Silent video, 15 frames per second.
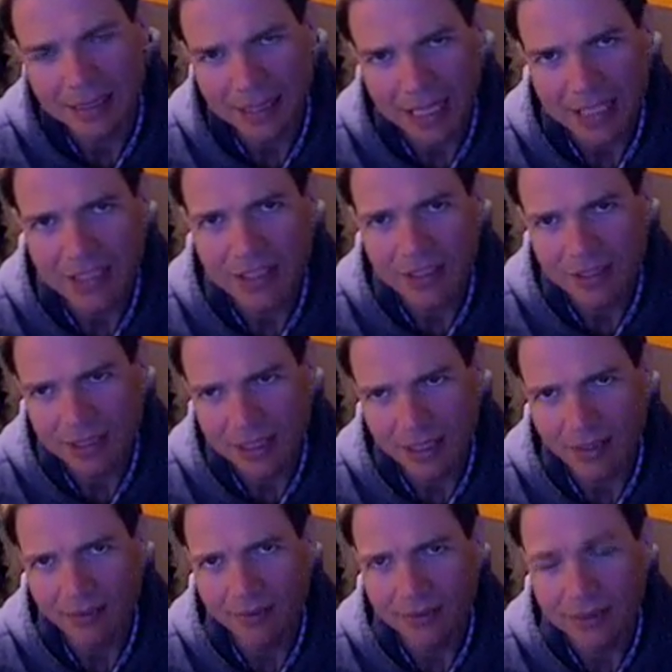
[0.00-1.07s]
Catch
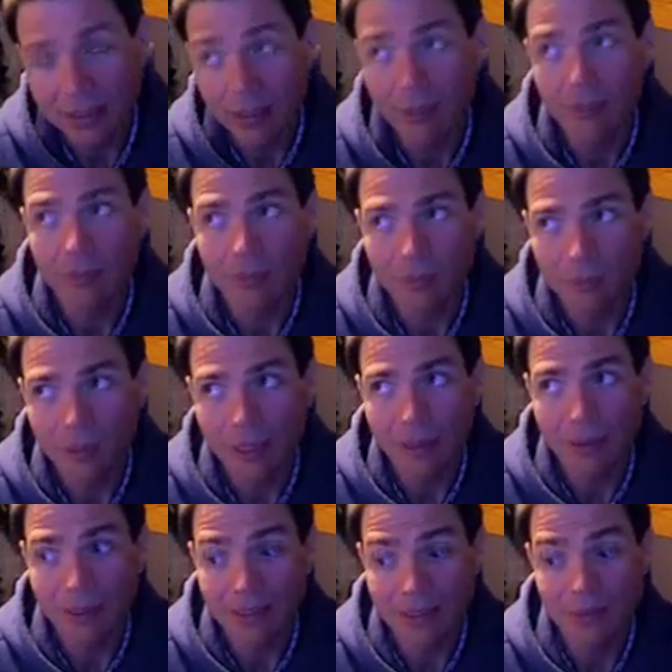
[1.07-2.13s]
yourself and say, oh,
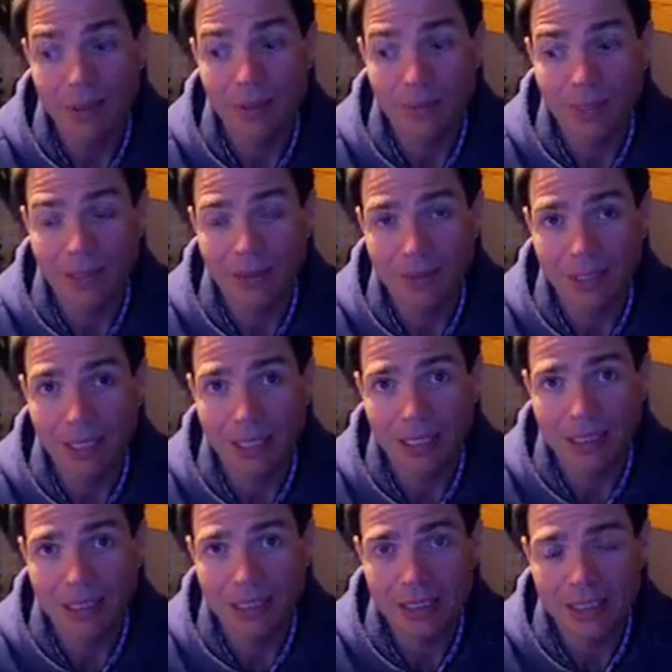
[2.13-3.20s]
wow, I just walked my
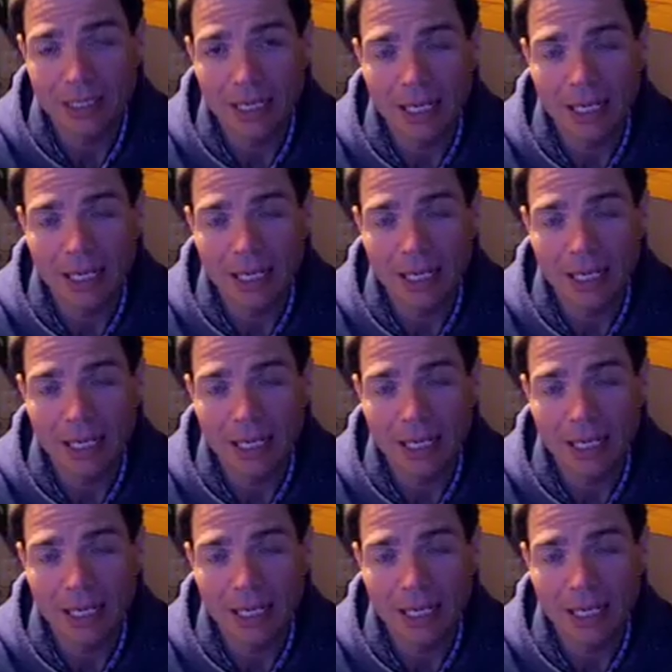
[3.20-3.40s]
trash.